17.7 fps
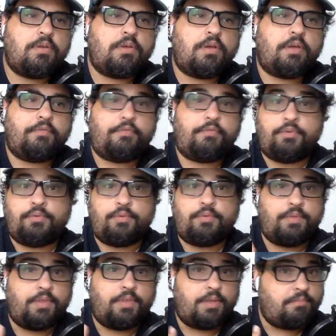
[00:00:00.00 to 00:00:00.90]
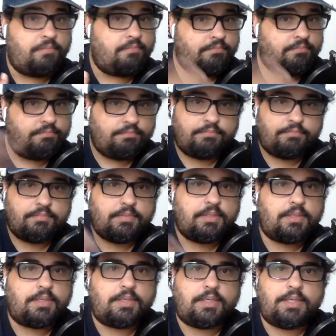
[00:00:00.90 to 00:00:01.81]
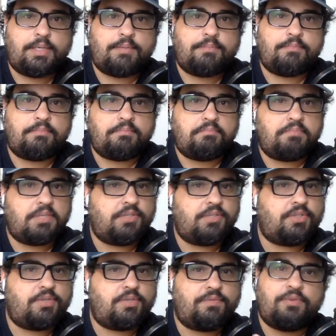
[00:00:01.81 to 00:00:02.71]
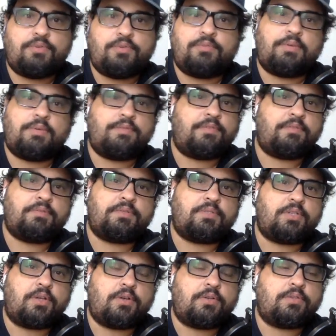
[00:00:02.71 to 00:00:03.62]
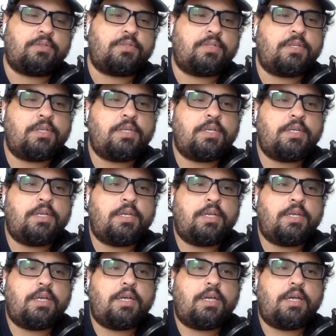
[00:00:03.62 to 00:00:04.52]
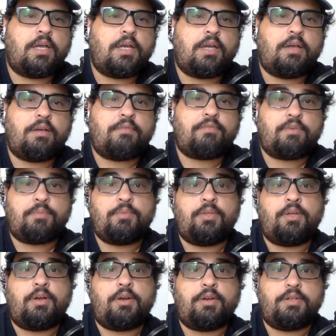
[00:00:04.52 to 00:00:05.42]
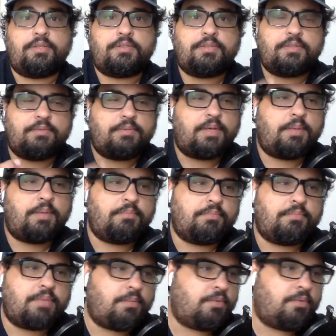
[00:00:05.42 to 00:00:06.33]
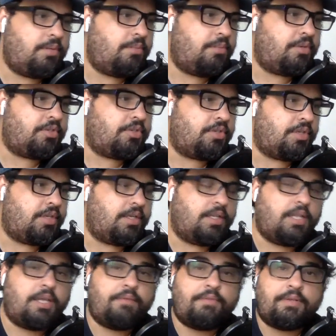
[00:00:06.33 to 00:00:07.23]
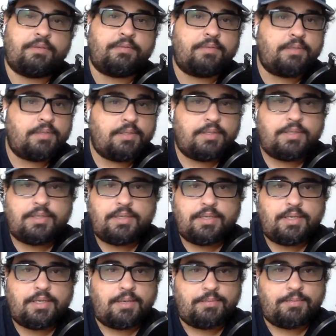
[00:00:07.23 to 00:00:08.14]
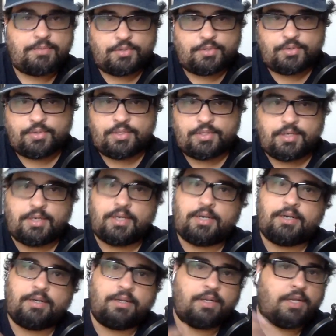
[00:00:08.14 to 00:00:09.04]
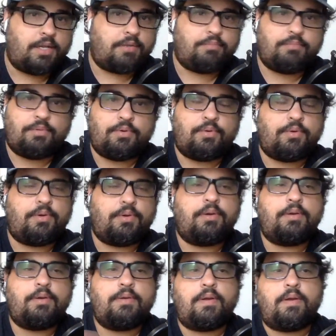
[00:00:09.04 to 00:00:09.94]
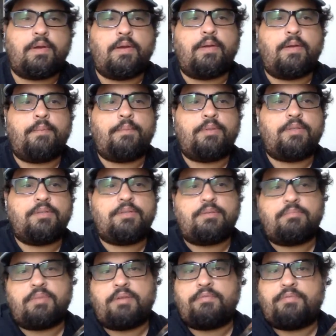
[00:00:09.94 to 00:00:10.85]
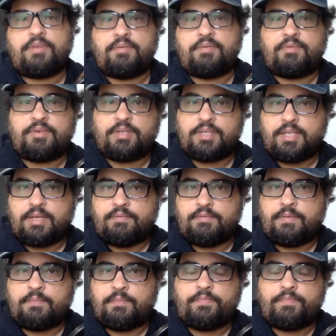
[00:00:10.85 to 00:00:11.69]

a few of them and mention a few of my favorite songs from the artist. I'm only mentioning 11. I'm sure there are a lot more, but these are my favorite 11.